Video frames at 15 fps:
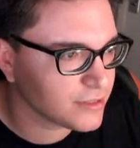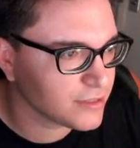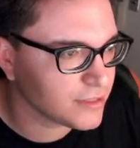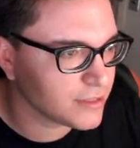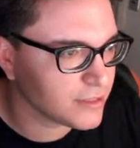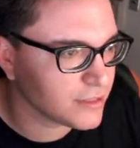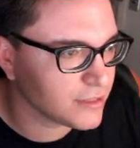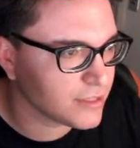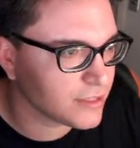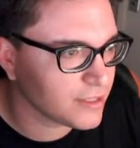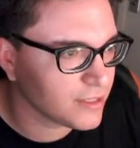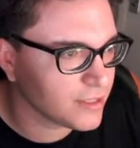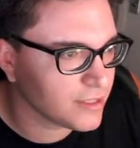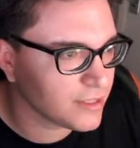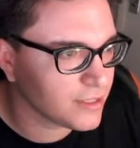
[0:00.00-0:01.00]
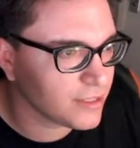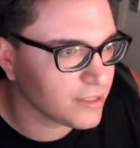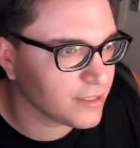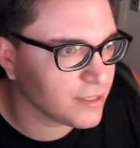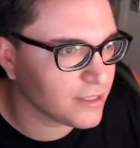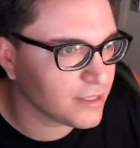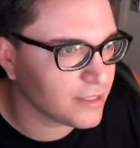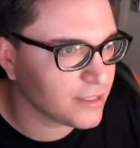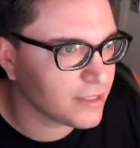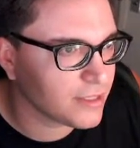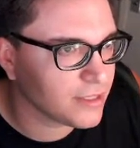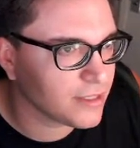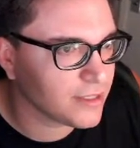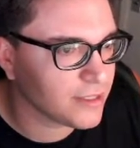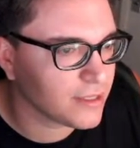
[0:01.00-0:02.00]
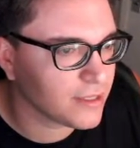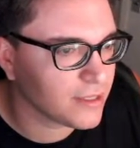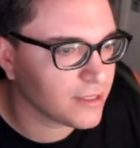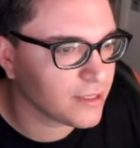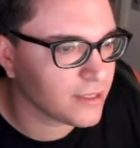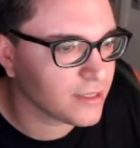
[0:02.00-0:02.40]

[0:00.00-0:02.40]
Nobody speaks.